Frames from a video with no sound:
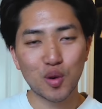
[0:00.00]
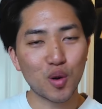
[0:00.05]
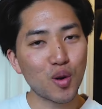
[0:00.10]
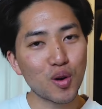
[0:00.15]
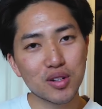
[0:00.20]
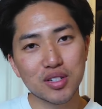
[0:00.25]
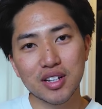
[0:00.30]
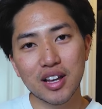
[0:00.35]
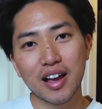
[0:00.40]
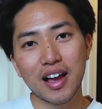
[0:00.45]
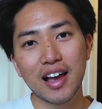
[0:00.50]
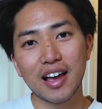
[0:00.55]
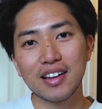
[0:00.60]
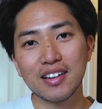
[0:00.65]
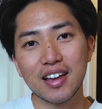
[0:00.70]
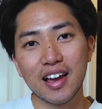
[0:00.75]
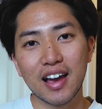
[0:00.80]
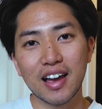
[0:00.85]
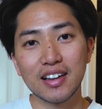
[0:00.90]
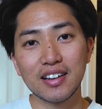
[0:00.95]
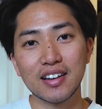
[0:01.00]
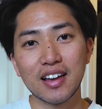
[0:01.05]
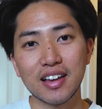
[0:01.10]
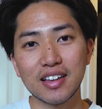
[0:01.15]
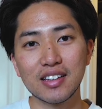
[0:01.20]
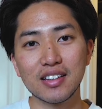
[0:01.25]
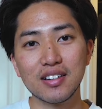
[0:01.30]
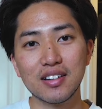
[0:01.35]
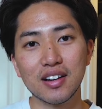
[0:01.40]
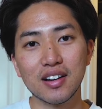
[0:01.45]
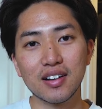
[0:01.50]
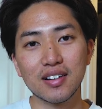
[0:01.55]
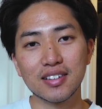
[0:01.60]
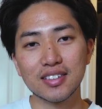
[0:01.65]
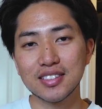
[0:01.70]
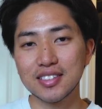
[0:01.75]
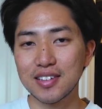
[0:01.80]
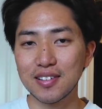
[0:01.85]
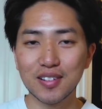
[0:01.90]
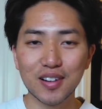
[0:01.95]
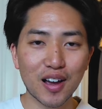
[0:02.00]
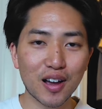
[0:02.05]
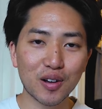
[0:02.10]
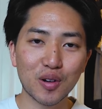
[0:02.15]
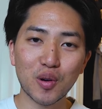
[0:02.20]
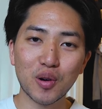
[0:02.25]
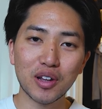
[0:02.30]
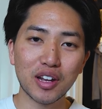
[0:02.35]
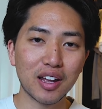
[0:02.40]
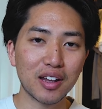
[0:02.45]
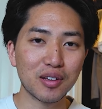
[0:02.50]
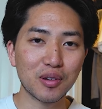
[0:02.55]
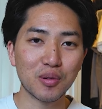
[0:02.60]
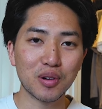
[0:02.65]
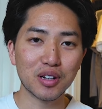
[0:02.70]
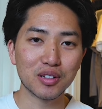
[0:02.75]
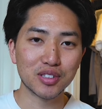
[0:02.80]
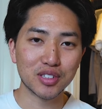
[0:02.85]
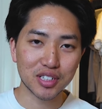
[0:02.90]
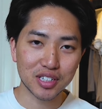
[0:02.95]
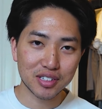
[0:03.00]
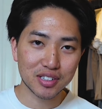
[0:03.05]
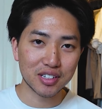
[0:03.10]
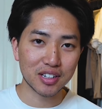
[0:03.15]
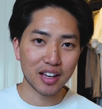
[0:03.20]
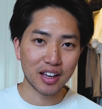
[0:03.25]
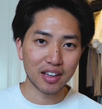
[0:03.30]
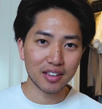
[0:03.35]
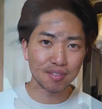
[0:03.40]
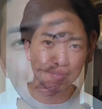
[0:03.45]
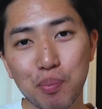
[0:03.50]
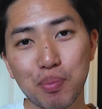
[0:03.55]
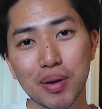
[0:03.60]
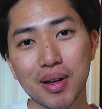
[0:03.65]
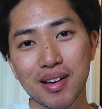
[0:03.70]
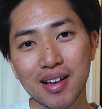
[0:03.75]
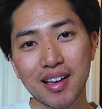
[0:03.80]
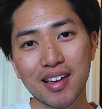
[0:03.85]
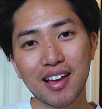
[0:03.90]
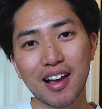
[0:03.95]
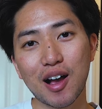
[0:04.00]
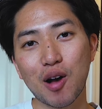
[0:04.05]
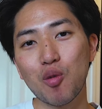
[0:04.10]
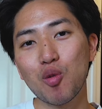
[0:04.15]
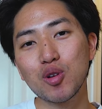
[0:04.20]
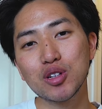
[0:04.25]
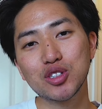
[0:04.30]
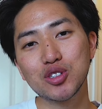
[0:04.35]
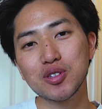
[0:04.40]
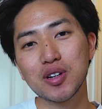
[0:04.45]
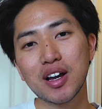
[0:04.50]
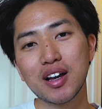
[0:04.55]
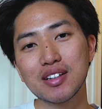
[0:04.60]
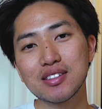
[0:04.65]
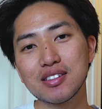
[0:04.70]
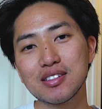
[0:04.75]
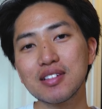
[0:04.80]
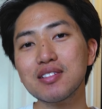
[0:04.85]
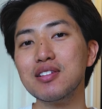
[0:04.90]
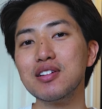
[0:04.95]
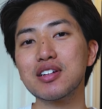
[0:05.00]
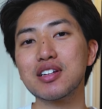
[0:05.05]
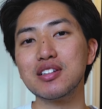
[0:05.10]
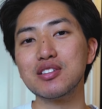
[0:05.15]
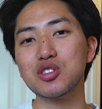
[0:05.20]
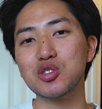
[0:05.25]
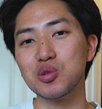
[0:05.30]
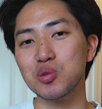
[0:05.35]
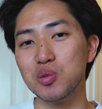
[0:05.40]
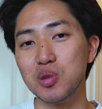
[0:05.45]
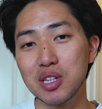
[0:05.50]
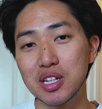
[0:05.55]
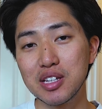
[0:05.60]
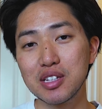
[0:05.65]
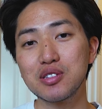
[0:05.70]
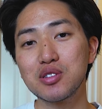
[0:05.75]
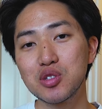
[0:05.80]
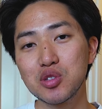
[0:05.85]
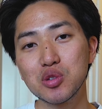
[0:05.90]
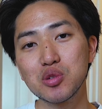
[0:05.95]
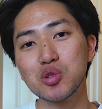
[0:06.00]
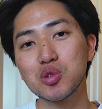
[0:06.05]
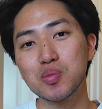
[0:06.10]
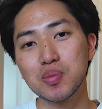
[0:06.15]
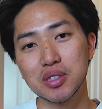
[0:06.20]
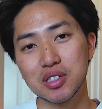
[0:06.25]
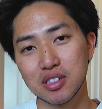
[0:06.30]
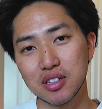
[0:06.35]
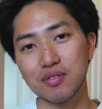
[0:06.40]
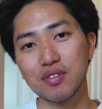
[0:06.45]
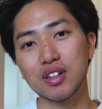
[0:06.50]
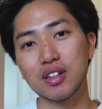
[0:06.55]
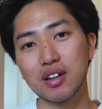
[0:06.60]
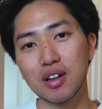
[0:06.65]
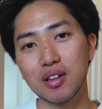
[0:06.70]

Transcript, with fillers: course, I had to add Nike Dunks. They're not going anywhere just yet, but I want you guys to look into these two specific